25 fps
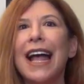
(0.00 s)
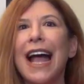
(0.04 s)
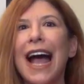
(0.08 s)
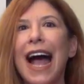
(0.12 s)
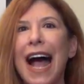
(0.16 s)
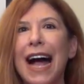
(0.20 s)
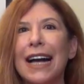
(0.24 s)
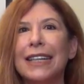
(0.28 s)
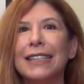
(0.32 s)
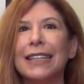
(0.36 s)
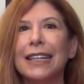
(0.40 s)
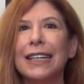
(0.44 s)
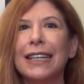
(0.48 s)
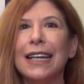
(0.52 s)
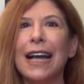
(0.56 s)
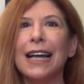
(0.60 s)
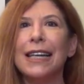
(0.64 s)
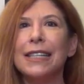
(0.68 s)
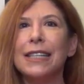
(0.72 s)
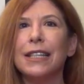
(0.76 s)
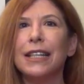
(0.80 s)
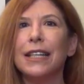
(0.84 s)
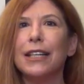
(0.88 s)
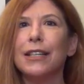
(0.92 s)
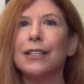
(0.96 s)
acting
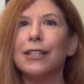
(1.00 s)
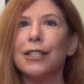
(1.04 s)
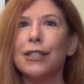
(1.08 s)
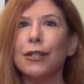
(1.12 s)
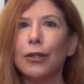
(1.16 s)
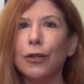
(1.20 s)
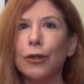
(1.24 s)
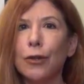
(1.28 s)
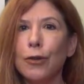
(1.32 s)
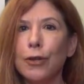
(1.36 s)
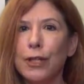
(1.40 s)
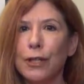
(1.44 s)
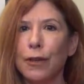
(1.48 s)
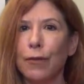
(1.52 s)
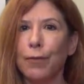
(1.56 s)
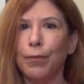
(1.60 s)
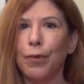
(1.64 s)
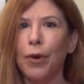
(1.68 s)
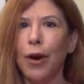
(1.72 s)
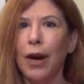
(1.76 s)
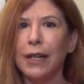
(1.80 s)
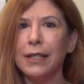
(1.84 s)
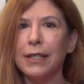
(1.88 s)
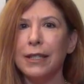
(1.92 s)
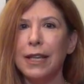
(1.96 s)
as an exclusive
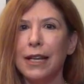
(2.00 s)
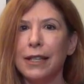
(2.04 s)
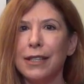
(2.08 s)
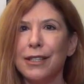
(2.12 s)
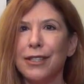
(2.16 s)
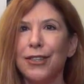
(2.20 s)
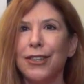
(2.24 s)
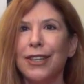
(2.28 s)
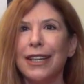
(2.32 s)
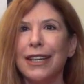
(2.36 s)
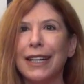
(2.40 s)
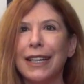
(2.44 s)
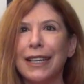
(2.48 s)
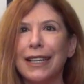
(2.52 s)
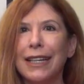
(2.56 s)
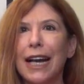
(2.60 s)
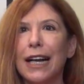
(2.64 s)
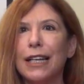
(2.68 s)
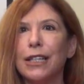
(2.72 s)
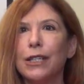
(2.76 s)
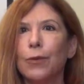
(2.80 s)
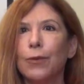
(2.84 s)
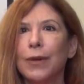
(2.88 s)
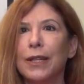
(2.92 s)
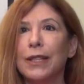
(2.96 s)
processor in
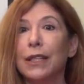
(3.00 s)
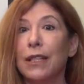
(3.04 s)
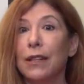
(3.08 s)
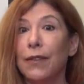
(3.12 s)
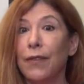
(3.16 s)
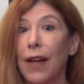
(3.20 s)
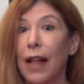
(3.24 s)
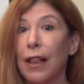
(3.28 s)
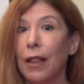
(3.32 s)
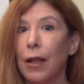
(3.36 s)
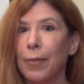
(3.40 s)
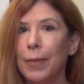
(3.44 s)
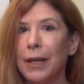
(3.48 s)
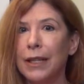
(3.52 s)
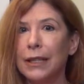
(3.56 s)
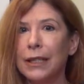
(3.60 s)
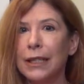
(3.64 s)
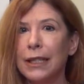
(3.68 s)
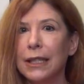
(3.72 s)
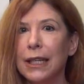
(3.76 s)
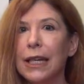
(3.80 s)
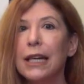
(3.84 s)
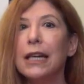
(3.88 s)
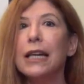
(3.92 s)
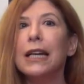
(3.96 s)
connection with the
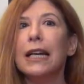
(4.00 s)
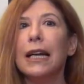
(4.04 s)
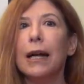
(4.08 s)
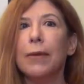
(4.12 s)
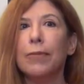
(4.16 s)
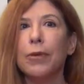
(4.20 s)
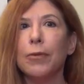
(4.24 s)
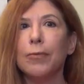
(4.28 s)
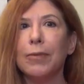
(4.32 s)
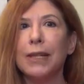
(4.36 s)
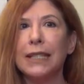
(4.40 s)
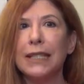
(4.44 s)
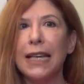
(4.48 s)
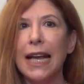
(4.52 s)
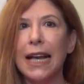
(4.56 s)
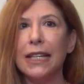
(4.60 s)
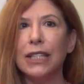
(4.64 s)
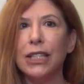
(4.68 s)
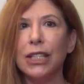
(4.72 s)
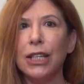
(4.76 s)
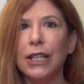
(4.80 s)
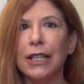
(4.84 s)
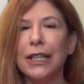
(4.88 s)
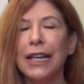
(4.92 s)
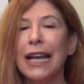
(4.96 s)
development,
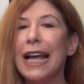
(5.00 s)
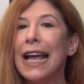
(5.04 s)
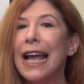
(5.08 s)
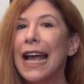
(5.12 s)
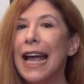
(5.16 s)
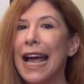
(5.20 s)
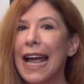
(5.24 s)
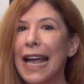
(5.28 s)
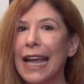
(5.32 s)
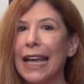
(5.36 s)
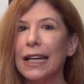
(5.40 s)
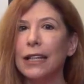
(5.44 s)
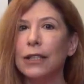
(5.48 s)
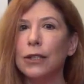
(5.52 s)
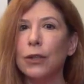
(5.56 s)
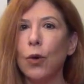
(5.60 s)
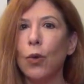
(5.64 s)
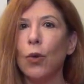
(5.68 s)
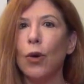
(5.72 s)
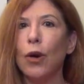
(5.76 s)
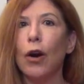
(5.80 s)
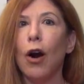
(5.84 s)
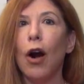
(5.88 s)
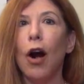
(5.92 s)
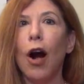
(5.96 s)
implementation,
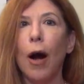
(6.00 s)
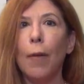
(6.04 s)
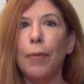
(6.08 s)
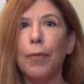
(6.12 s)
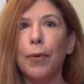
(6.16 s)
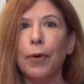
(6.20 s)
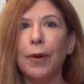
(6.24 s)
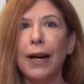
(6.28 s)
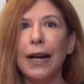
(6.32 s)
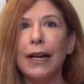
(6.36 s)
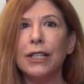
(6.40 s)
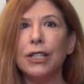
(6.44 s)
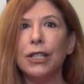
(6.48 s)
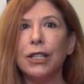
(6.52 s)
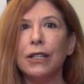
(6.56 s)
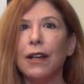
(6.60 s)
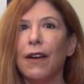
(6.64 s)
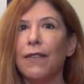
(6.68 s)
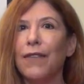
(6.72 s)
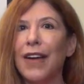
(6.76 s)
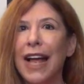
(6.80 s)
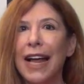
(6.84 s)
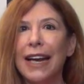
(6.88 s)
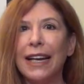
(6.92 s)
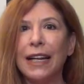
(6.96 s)
and/or operation
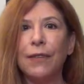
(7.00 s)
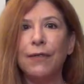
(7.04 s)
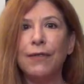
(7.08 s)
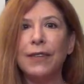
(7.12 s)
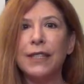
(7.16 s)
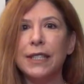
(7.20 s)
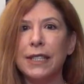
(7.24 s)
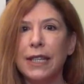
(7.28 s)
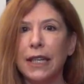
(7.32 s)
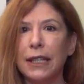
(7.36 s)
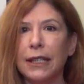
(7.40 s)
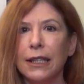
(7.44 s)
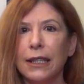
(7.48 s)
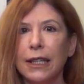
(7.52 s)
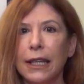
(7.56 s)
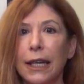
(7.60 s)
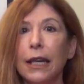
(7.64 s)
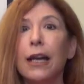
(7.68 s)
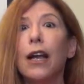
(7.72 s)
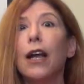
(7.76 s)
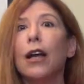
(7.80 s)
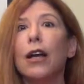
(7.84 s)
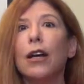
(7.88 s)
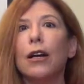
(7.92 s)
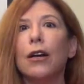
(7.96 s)
of any
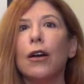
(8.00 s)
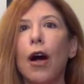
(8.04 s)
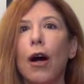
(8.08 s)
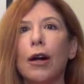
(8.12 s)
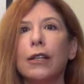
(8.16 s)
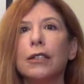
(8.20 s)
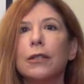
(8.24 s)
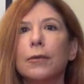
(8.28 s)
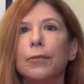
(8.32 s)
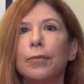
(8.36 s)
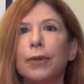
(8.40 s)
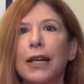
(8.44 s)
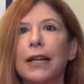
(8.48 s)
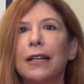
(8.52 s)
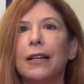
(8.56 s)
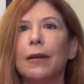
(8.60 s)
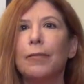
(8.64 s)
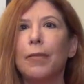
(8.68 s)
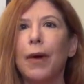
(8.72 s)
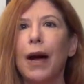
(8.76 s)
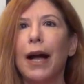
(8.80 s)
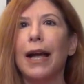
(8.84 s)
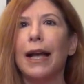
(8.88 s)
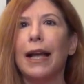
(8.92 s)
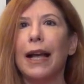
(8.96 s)
facility
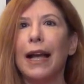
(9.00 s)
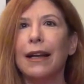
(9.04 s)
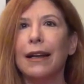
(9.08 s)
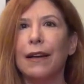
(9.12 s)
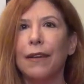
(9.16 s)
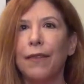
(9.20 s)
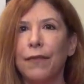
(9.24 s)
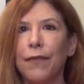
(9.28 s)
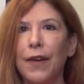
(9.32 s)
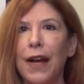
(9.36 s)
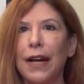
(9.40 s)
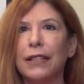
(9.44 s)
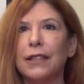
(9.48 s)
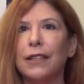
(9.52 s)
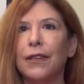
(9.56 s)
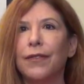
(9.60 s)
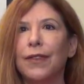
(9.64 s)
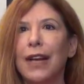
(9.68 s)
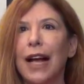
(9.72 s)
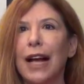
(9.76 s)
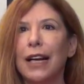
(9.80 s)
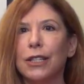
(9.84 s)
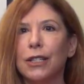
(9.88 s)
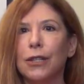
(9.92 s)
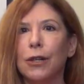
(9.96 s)
contemplated by an effective
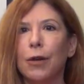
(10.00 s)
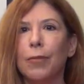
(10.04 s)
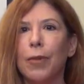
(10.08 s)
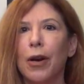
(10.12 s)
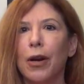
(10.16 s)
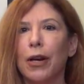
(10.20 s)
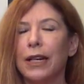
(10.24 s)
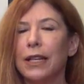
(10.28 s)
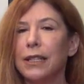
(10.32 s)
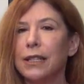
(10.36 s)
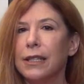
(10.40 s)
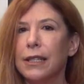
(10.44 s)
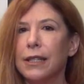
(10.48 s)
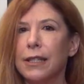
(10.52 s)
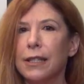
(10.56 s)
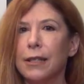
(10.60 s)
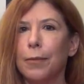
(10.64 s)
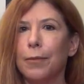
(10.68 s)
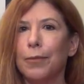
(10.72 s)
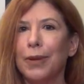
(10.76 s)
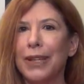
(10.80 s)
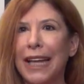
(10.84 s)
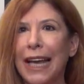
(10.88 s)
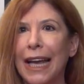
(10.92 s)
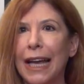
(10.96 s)
national market
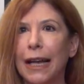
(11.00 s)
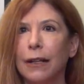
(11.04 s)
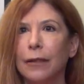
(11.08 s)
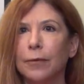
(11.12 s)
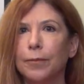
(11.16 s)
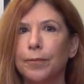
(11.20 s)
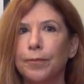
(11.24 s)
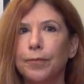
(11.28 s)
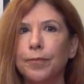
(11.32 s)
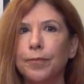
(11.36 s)
system plan.